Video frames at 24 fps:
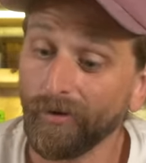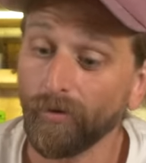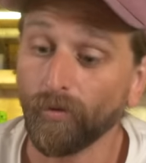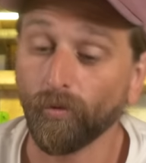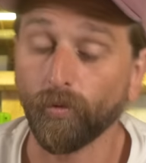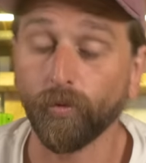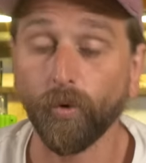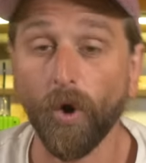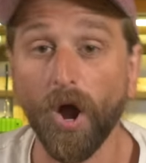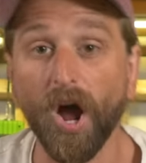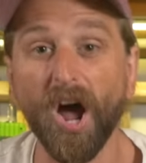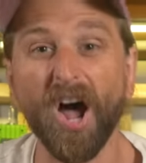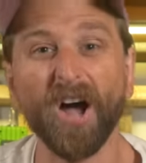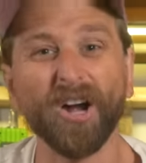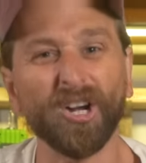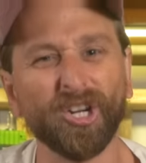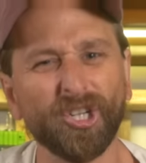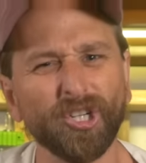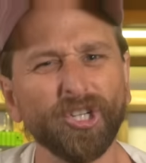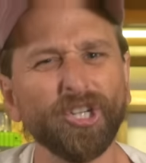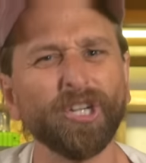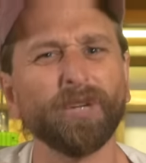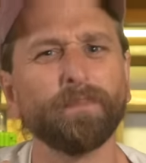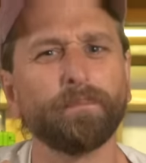Raw,
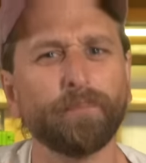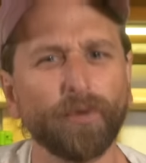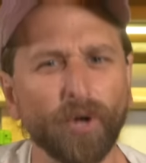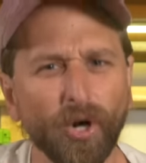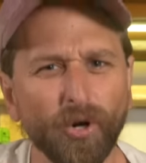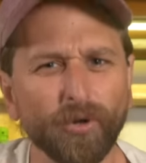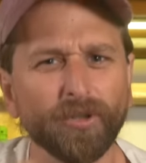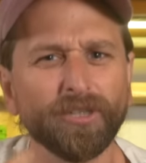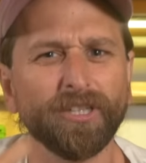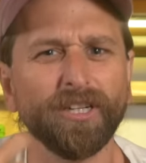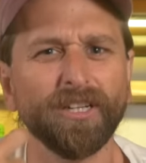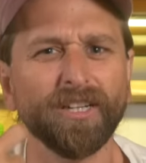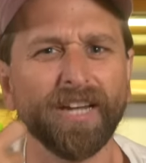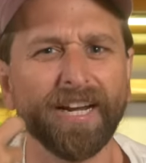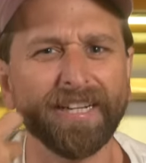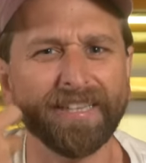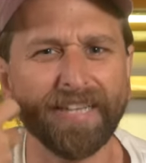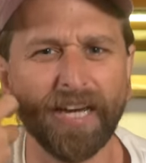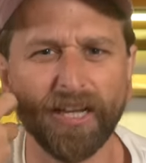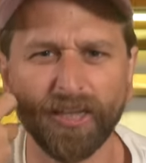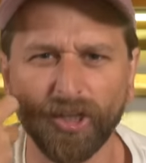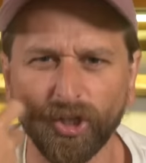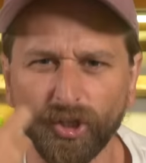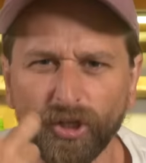good protein like
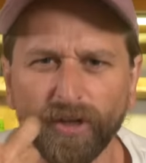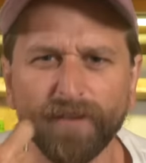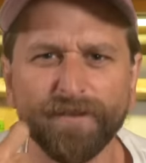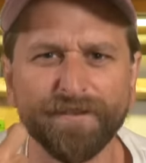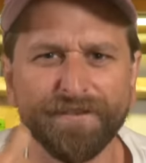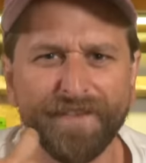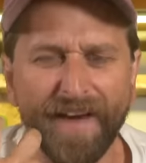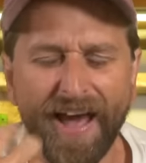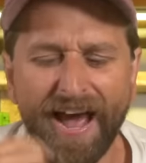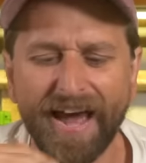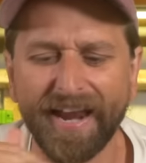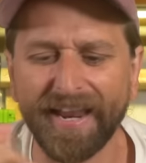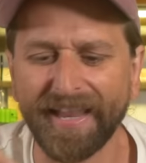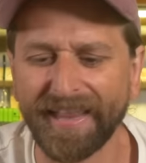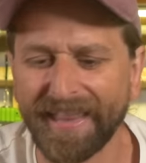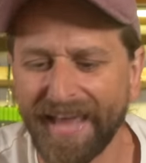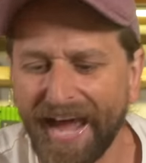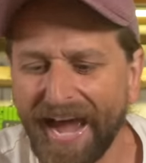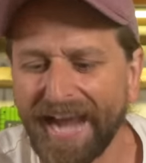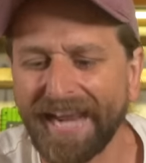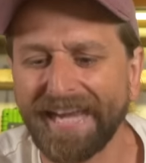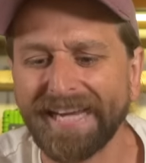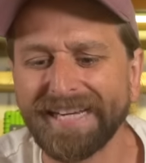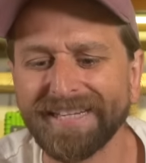that, good fat,
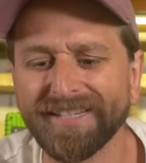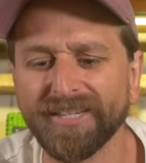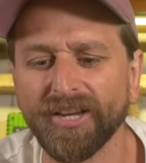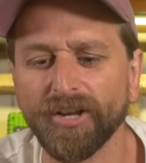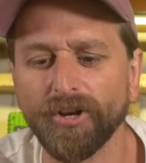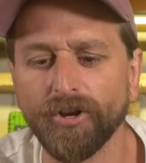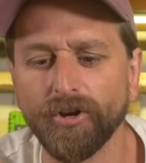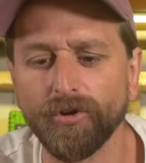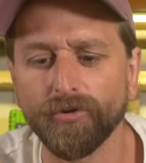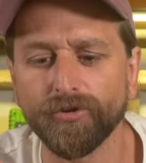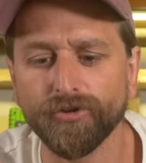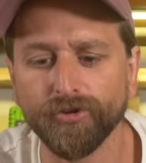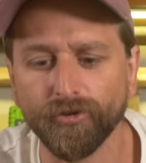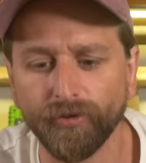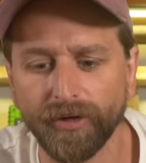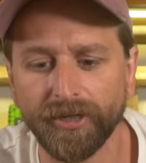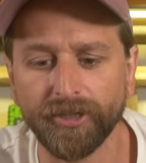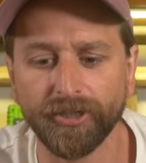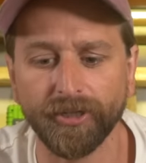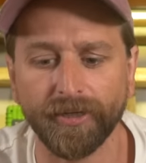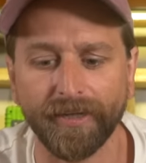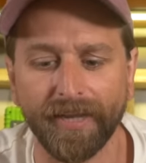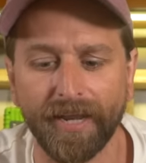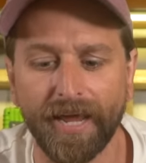that is
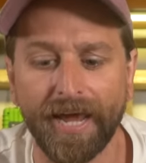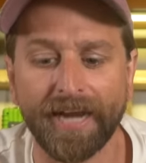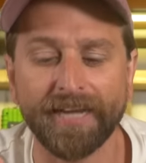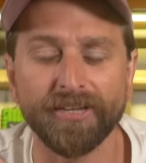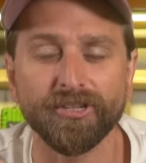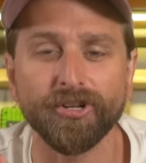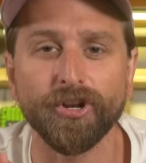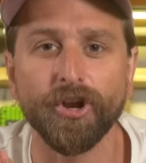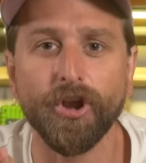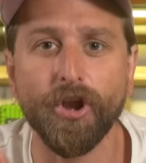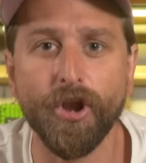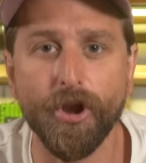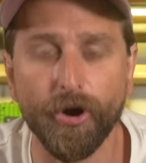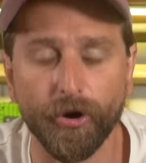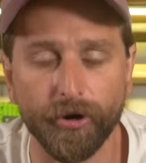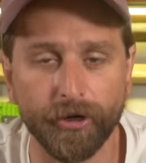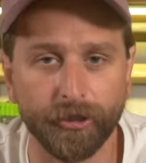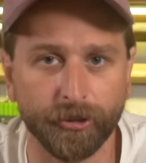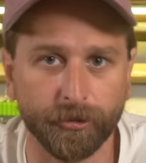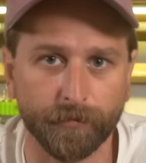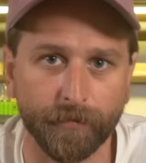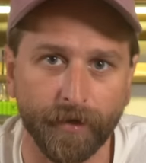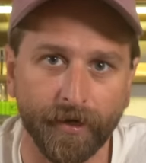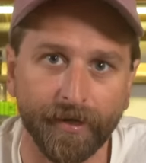nutrition, that is
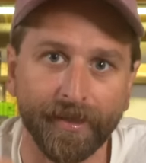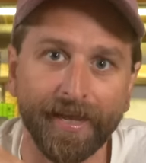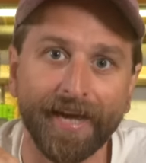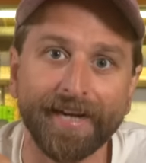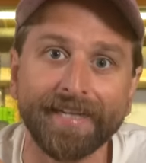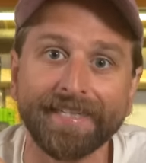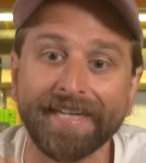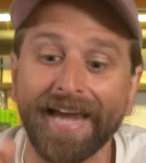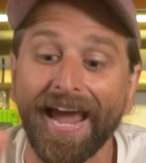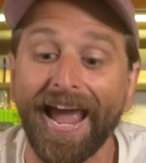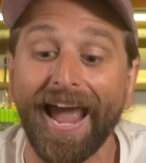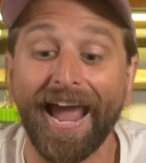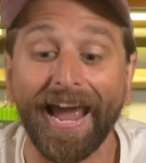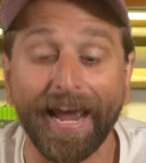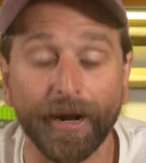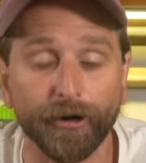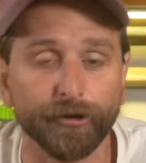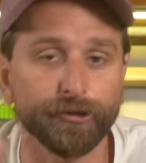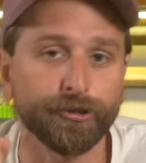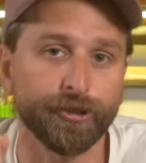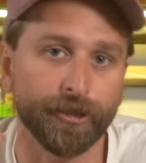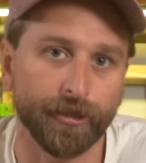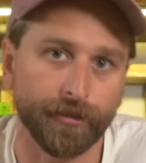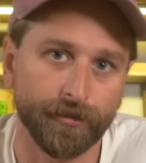nourishment, that is
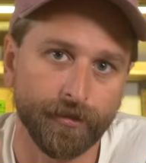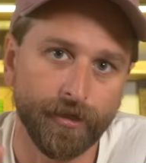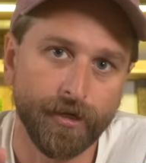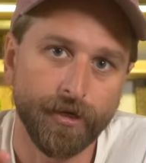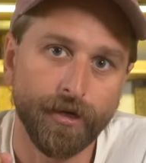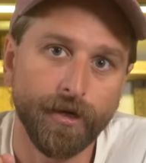energy.